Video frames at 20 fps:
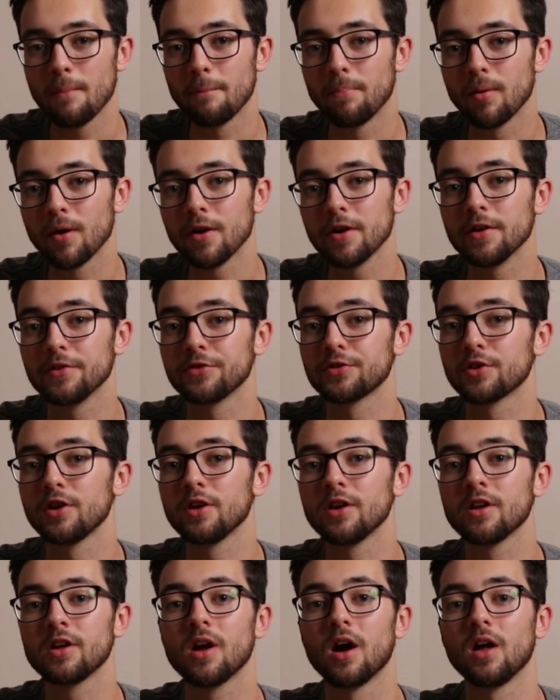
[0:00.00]
but it's
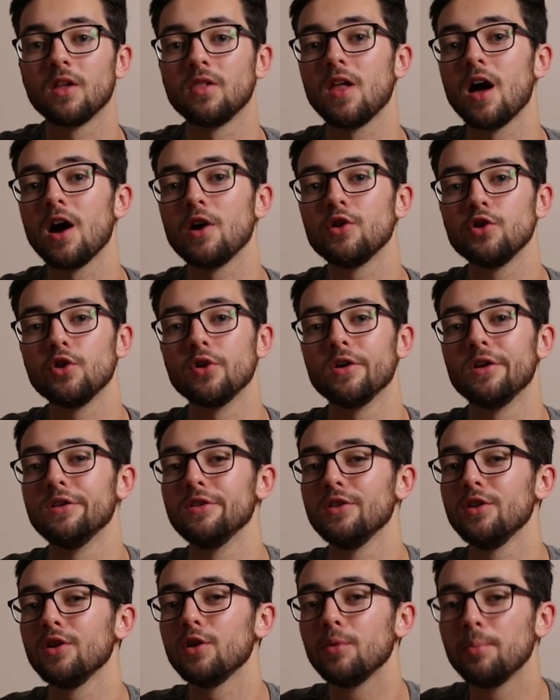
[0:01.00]
gonna allow you a
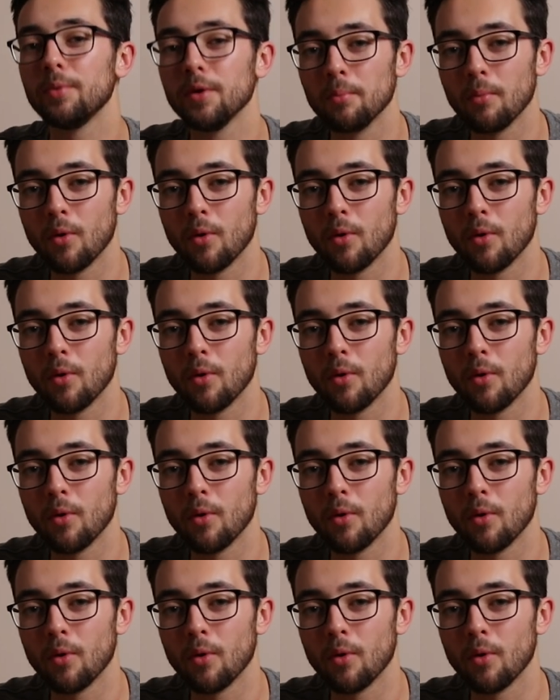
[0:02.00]
little bit